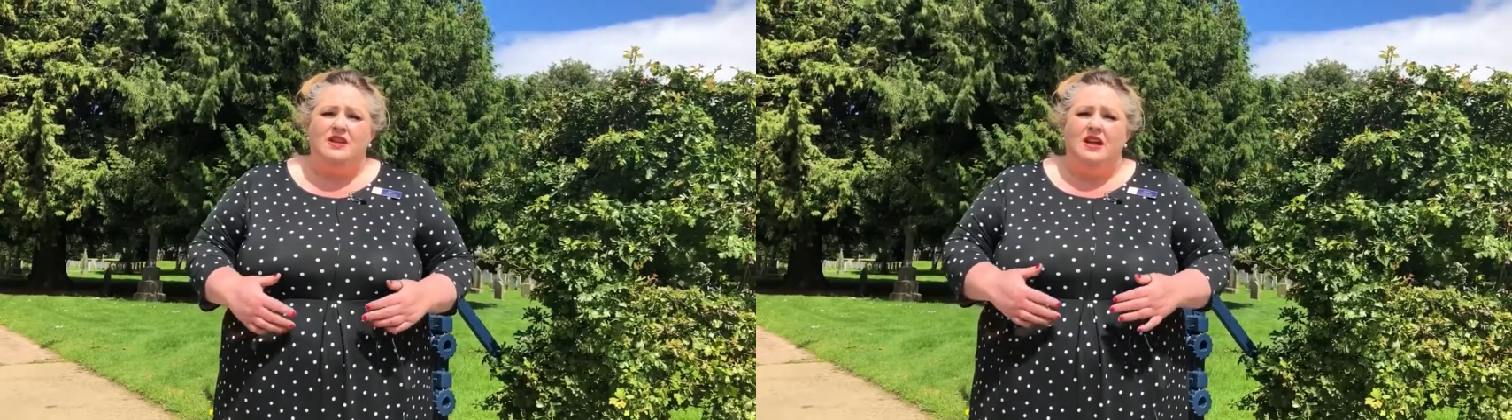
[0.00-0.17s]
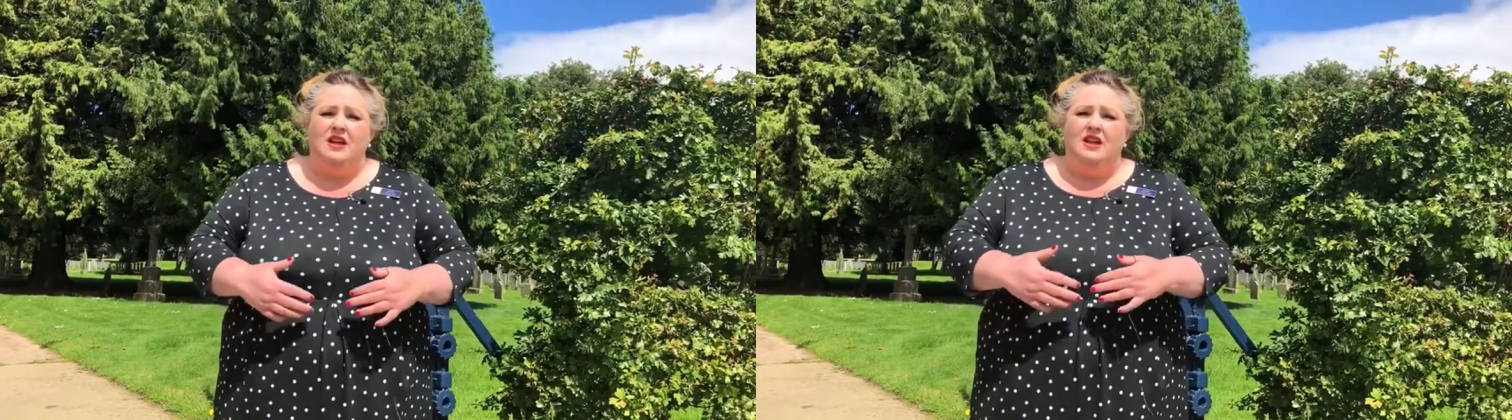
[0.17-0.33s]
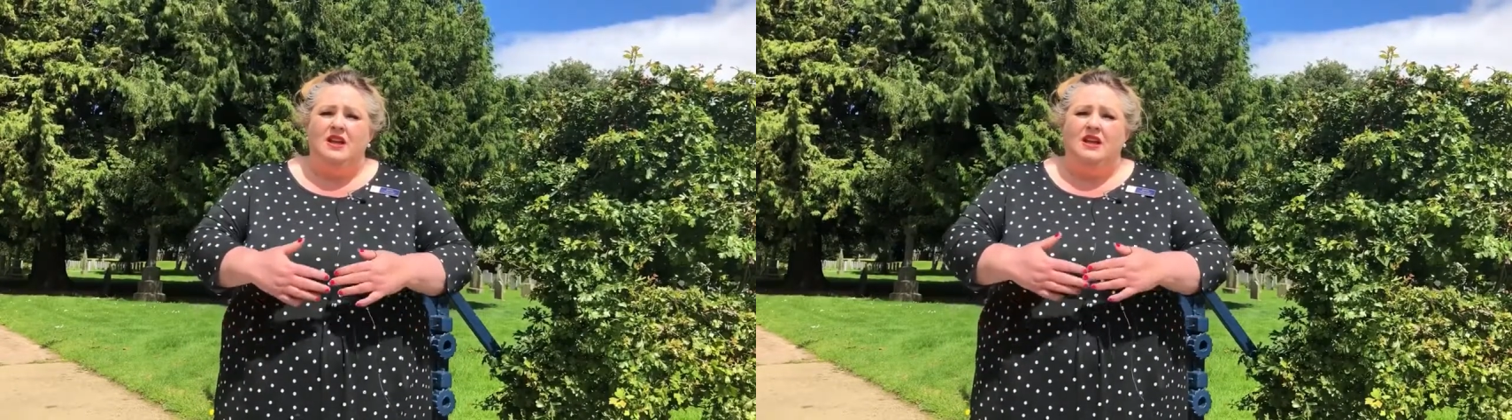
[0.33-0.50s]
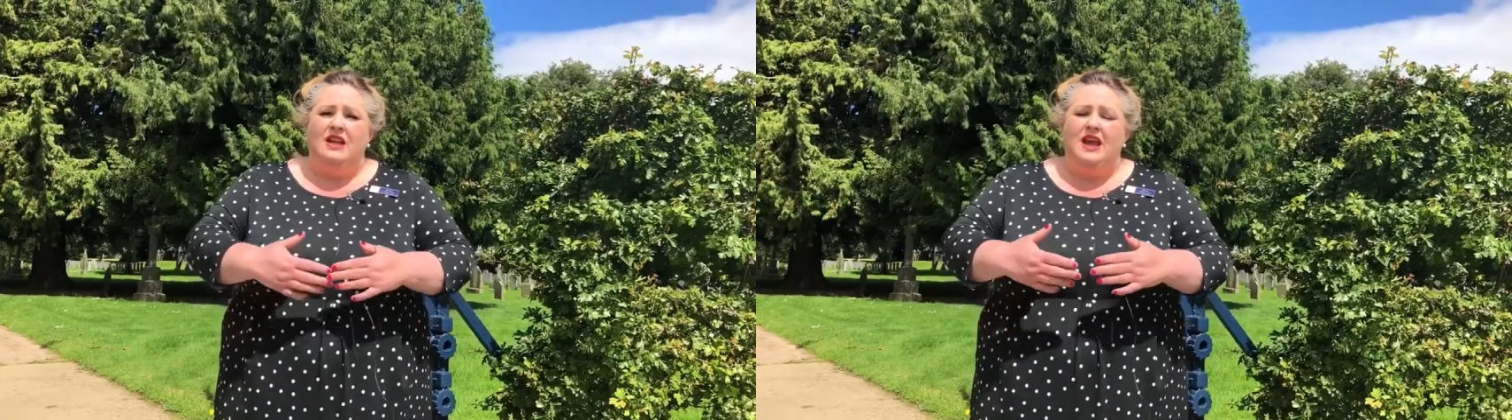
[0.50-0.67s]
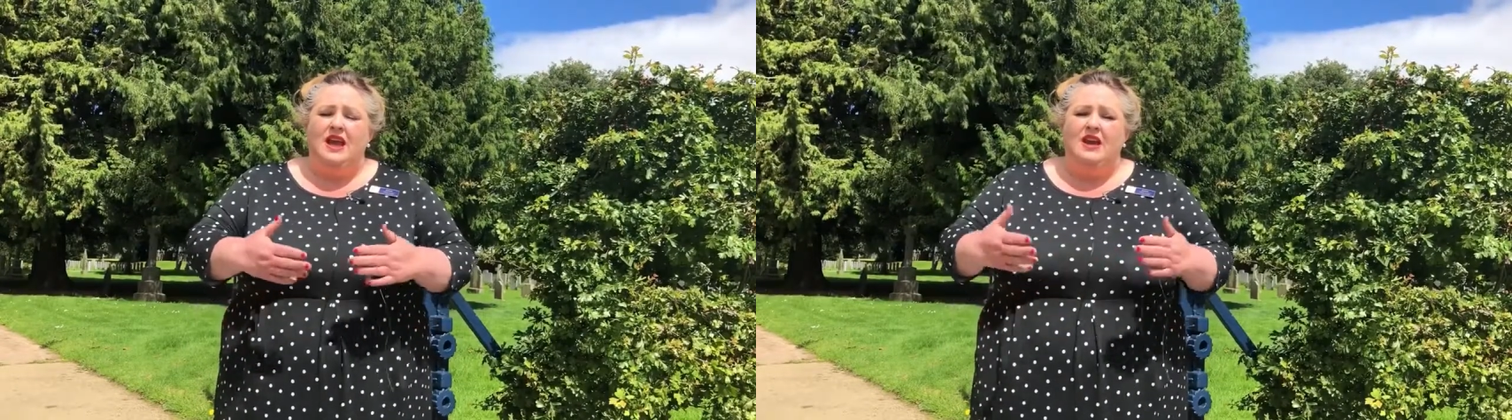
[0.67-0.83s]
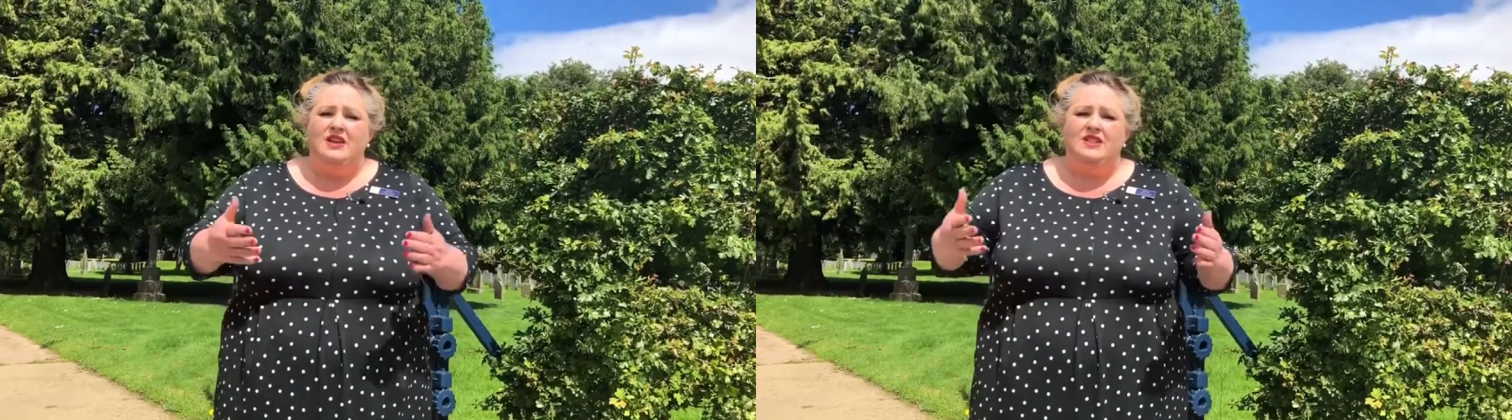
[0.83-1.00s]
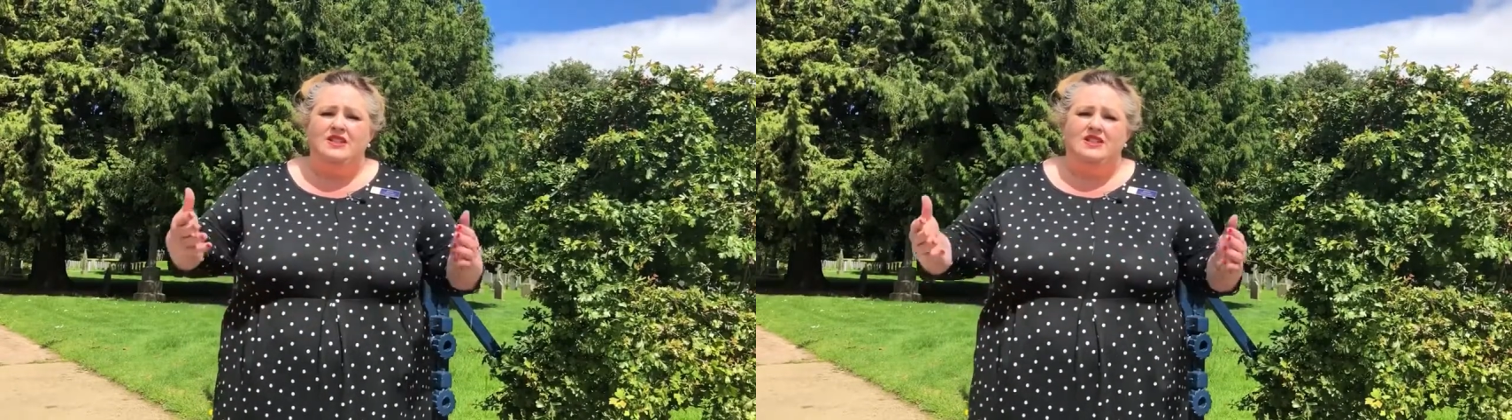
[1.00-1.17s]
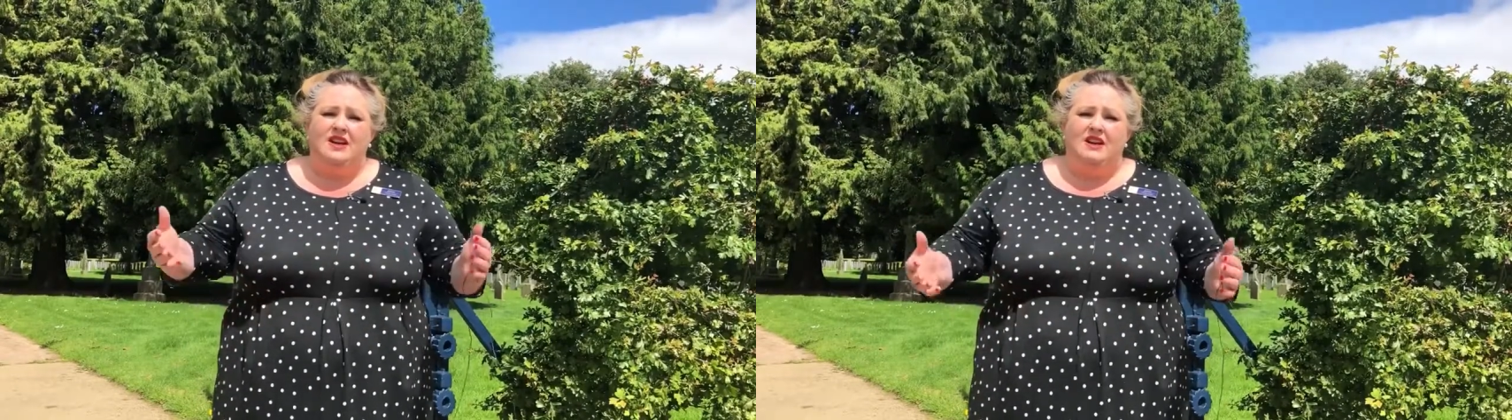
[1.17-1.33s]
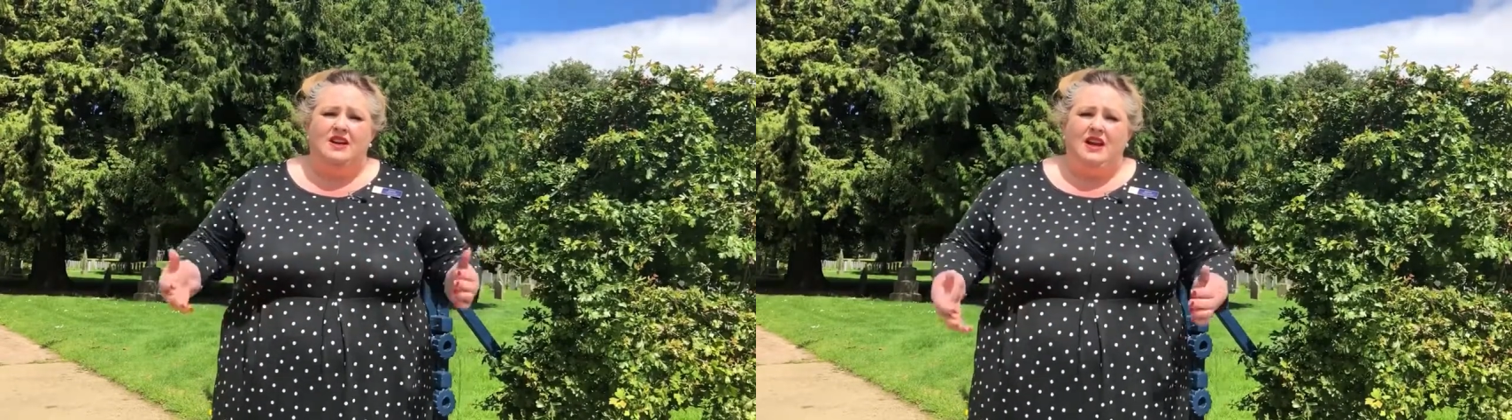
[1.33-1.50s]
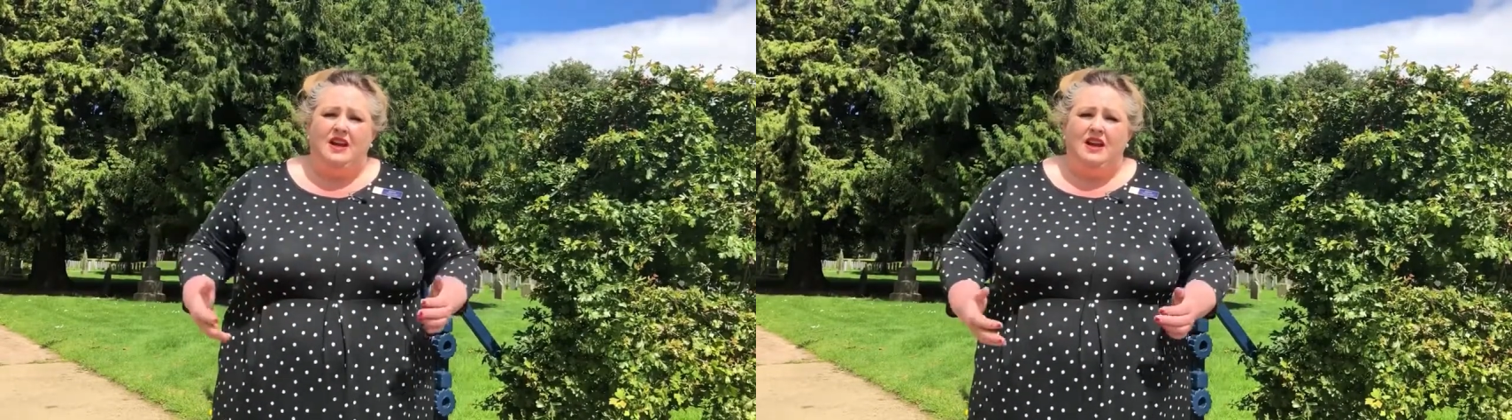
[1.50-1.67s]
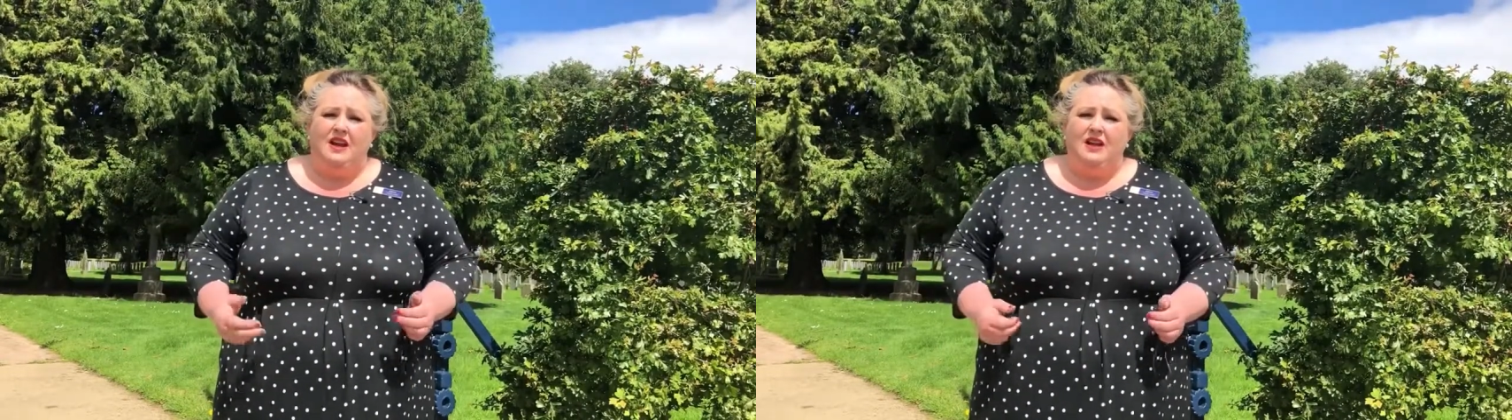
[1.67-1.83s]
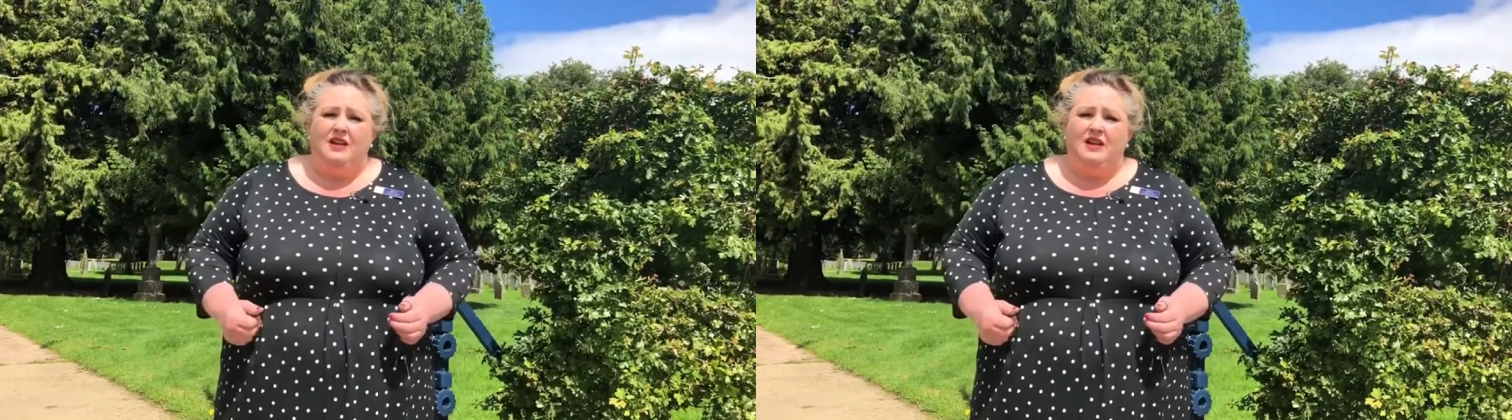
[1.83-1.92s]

the air to circulate